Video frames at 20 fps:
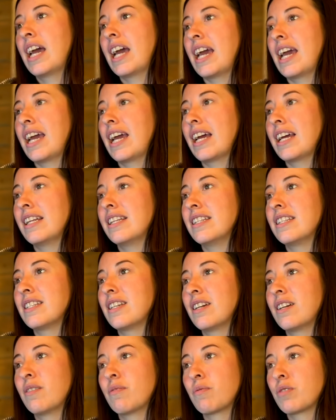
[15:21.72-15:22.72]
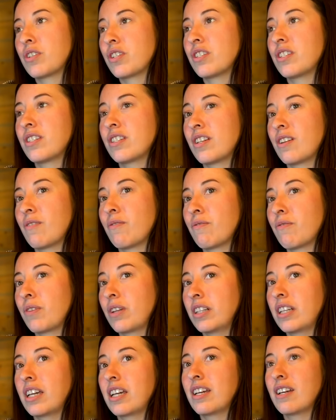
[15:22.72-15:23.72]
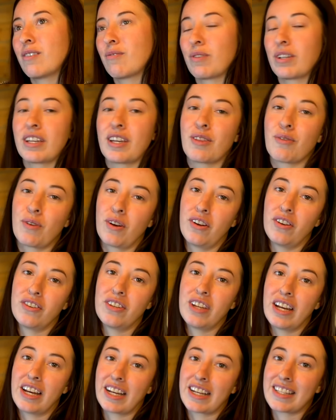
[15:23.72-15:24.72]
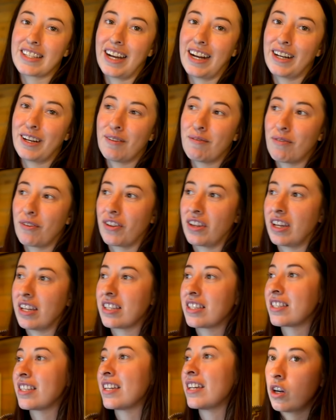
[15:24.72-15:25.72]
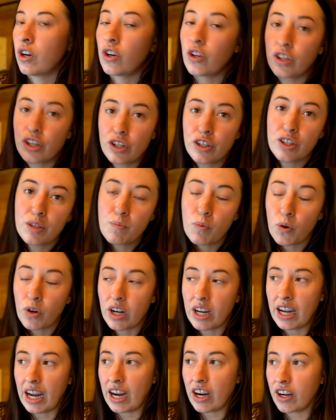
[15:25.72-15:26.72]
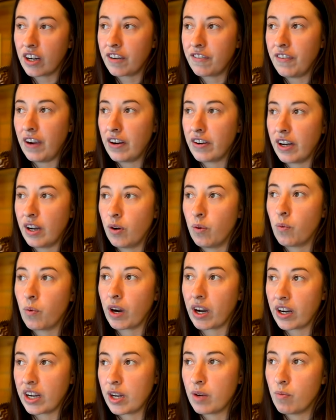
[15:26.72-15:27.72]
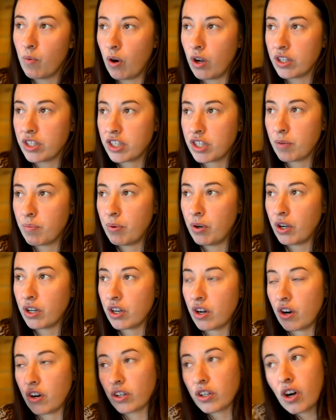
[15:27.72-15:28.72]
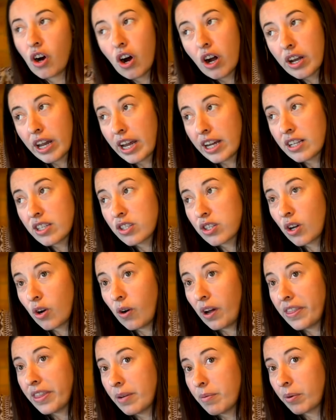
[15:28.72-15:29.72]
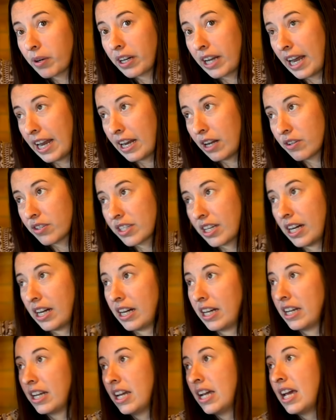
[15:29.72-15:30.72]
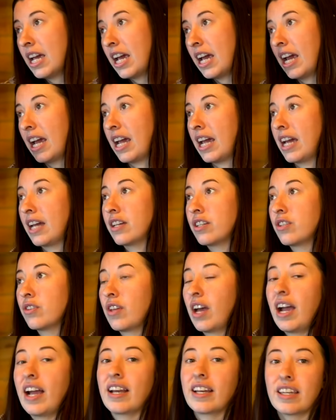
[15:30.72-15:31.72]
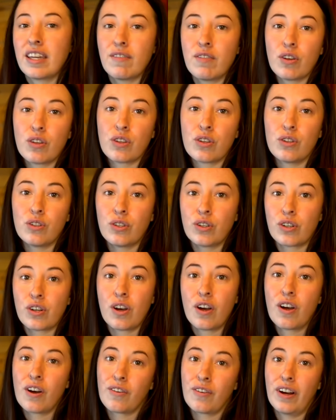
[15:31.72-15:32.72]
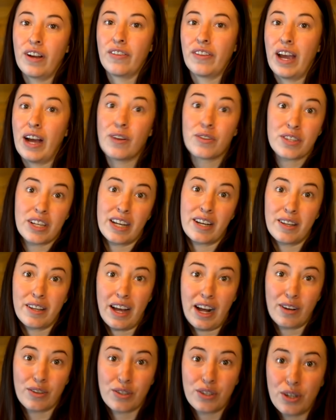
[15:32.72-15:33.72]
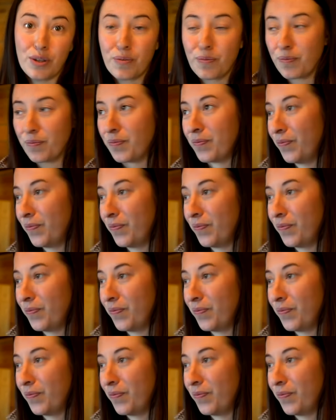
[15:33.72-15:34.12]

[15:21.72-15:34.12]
and we're just really, really thrilled and excited for this. Earlier this morning, Eric found out where he wants to put our Conex, so I think we're gonna head outside and do that and give you a little look around the outside of the house too.